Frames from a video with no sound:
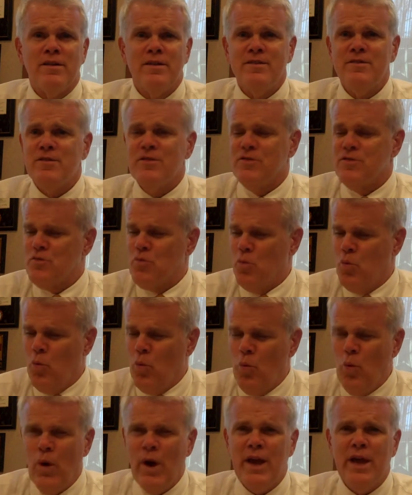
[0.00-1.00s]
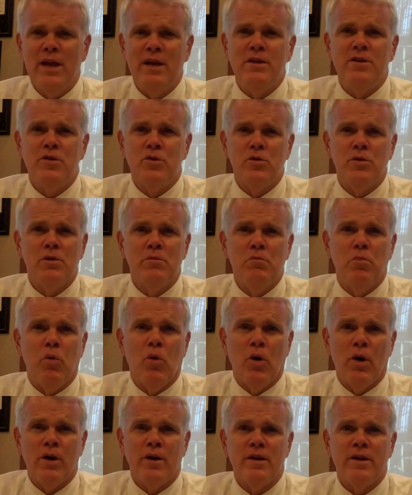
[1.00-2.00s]
This is way too
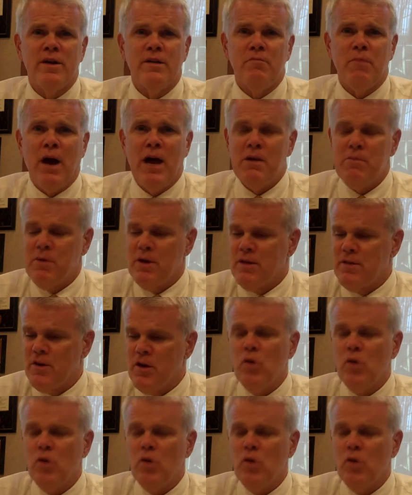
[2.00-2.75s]
important in my opinion.